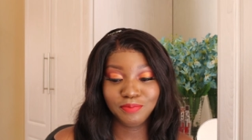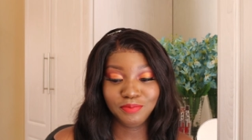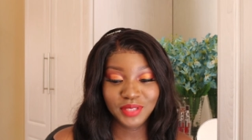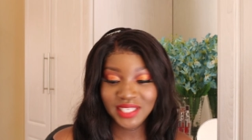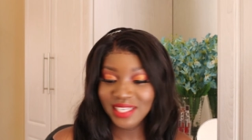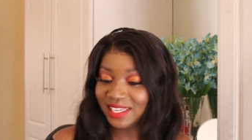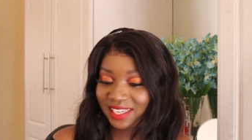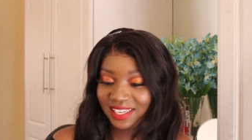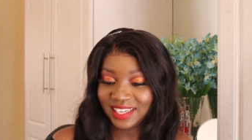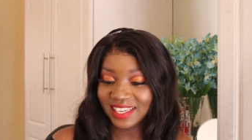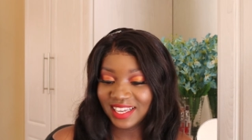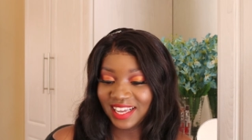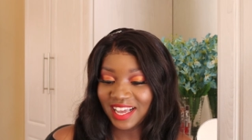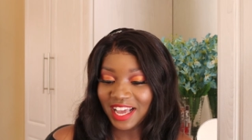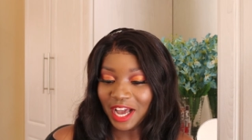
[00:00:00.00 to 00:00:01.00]
bee
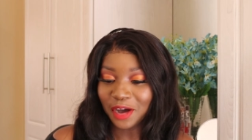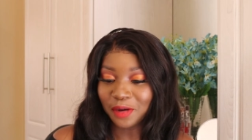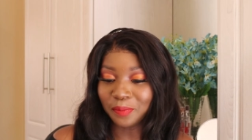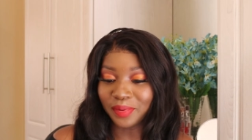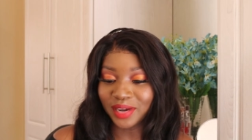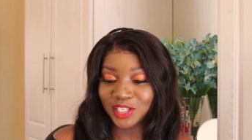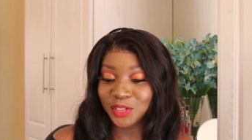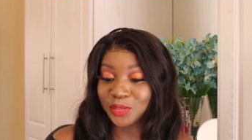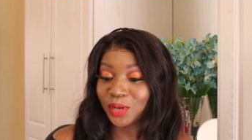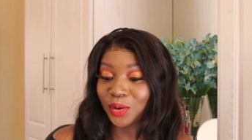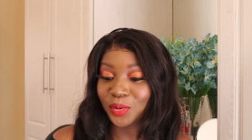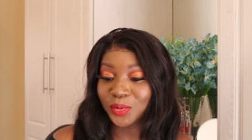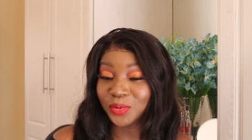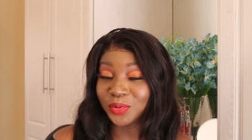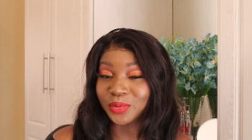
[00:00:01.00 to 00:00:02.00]
but you
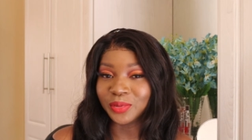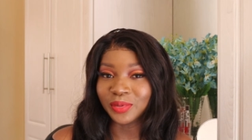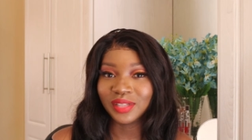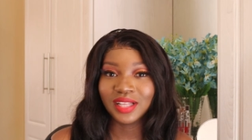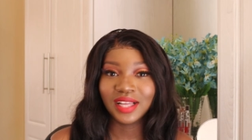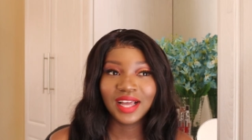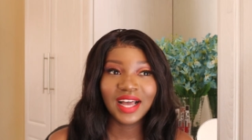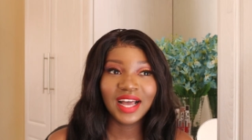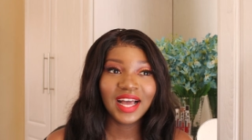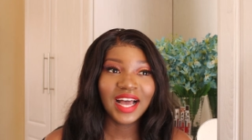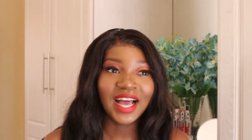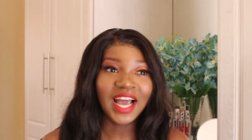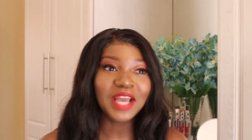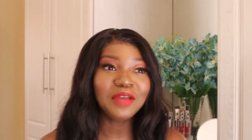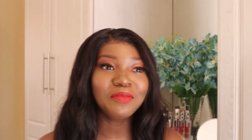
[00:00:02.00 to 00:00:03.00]
are cool
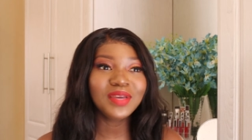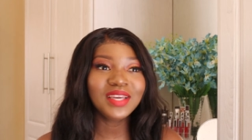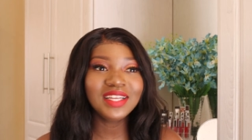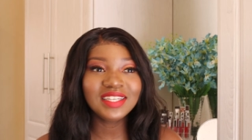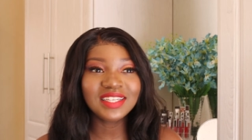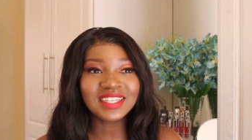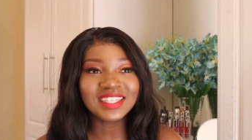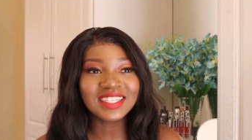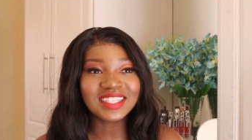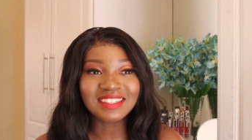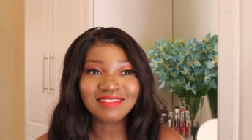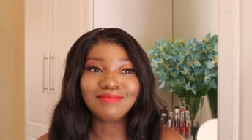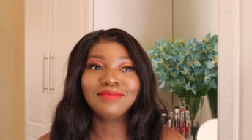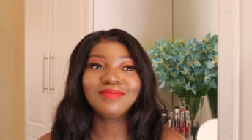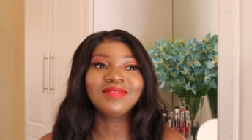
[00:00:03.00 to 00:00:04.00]
i mean
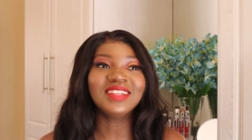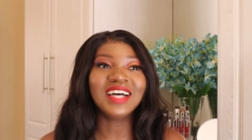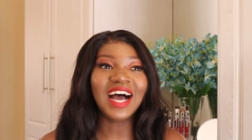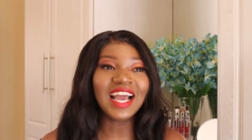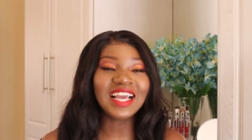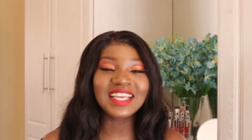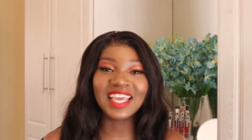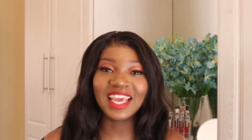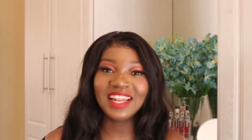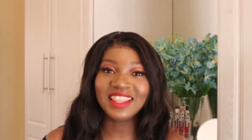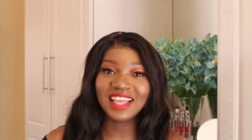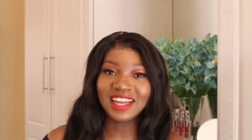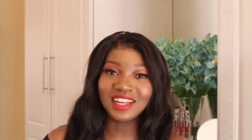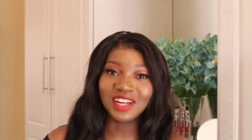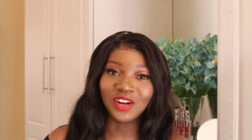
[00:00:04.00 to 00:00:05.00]
I get
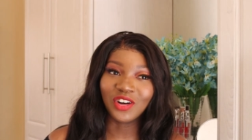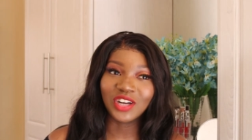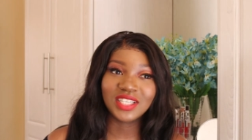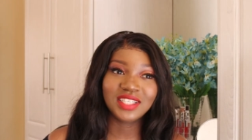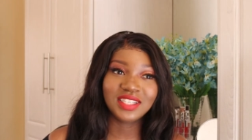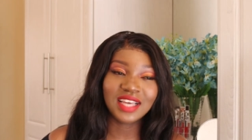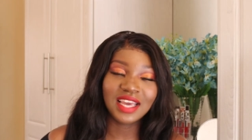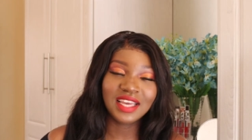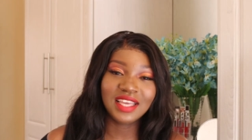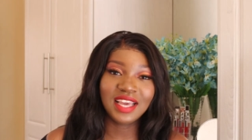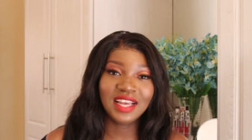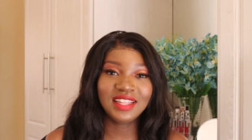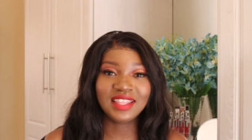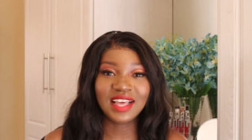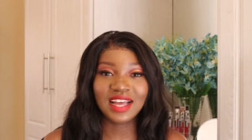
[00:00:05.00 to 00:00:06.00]
that a lot. I
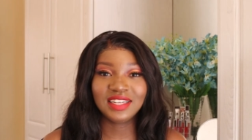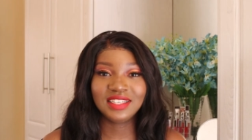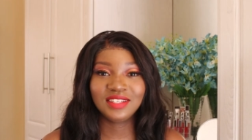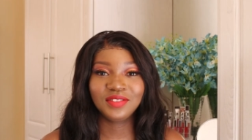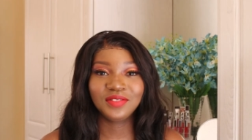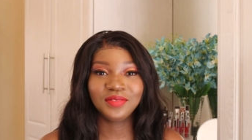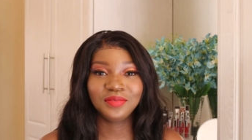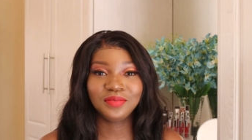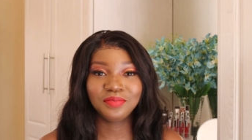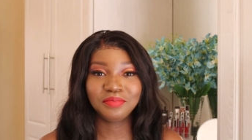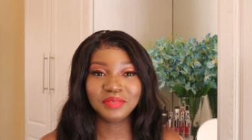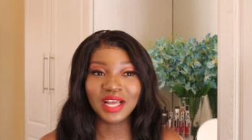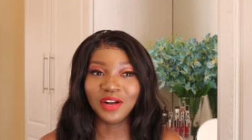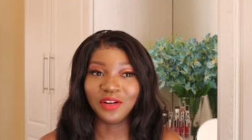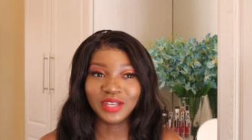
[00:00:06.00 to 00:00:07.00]
get that
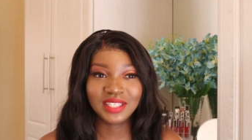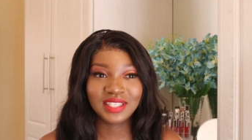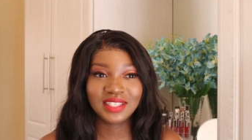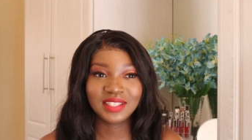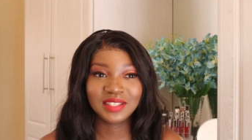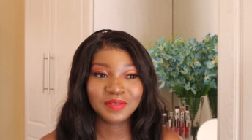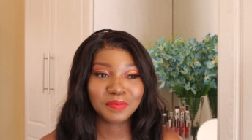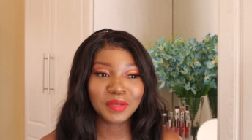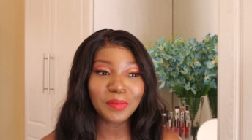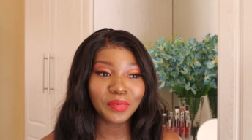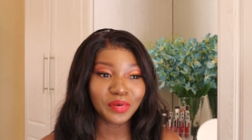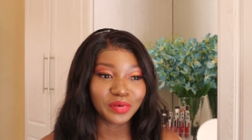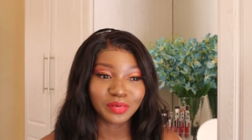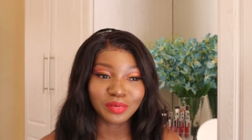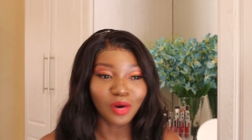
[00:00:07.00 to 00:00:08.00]
a lot.
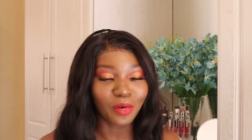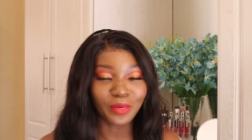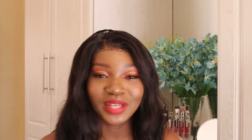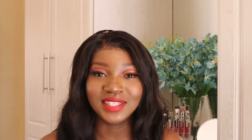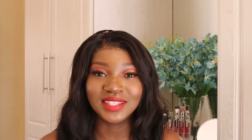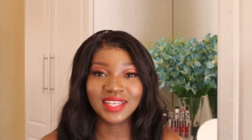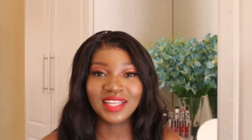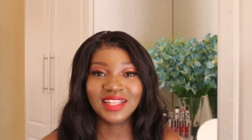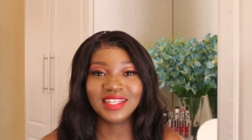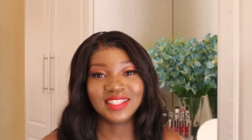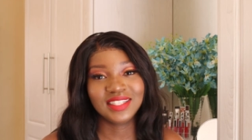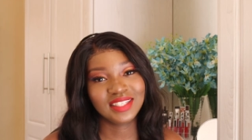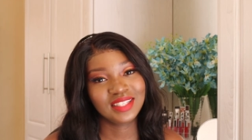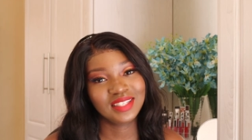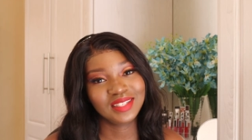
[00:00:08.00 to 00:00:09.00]
People always say
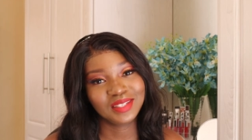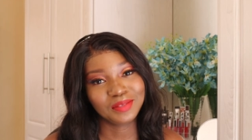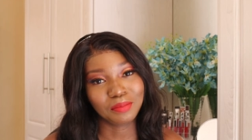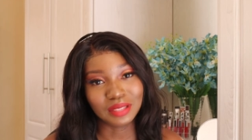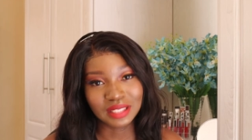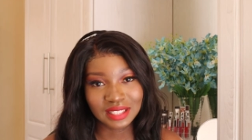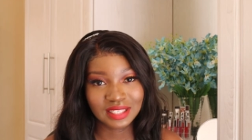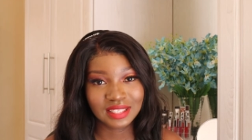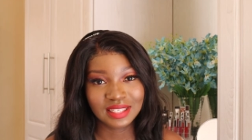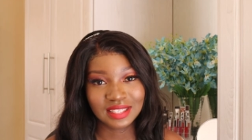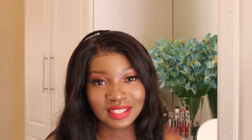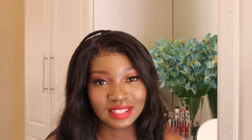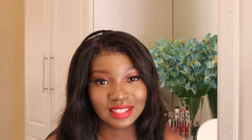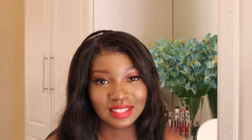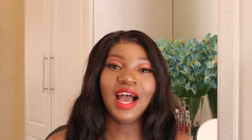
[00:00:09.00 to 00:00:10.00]
this, but
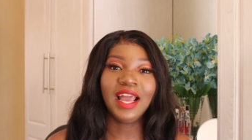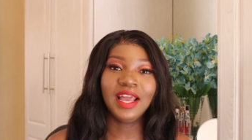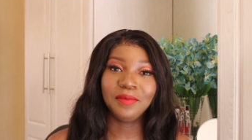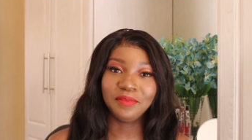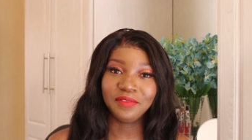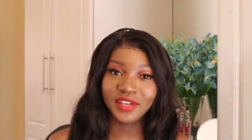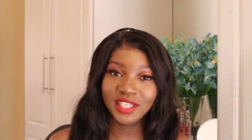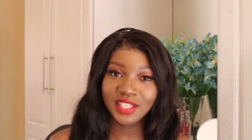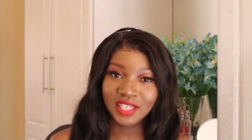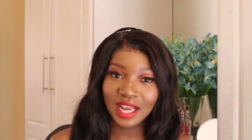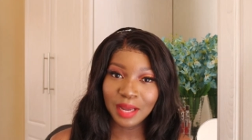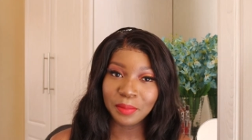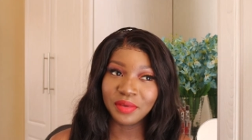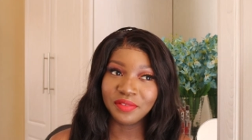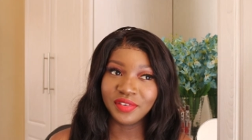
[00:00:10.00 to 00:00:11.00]
I am very
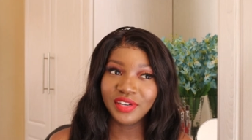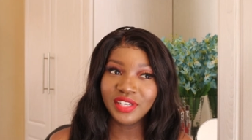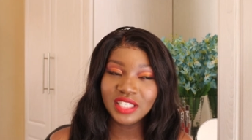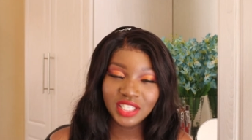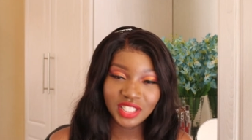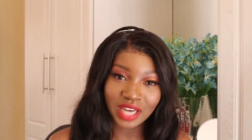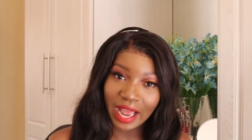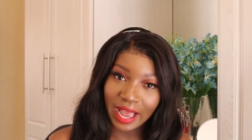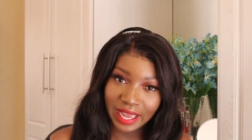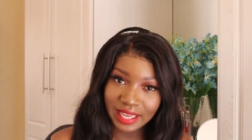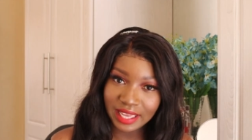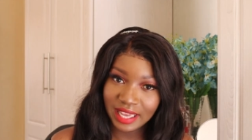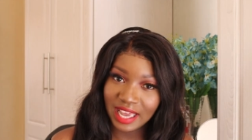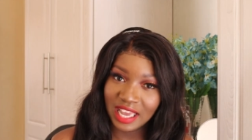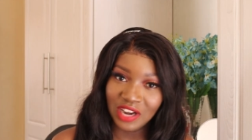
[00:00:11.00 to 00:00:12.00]
I'm a very
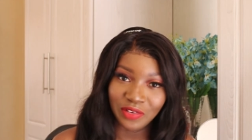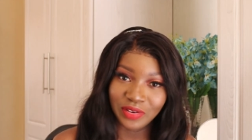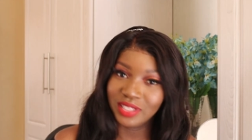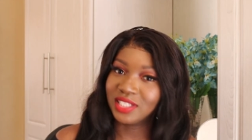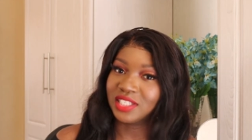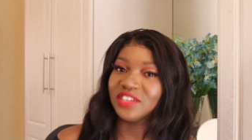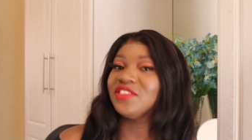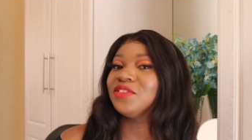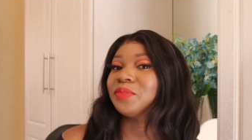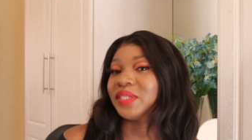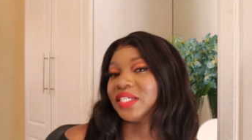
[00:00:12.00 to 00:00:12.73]
shy and reserved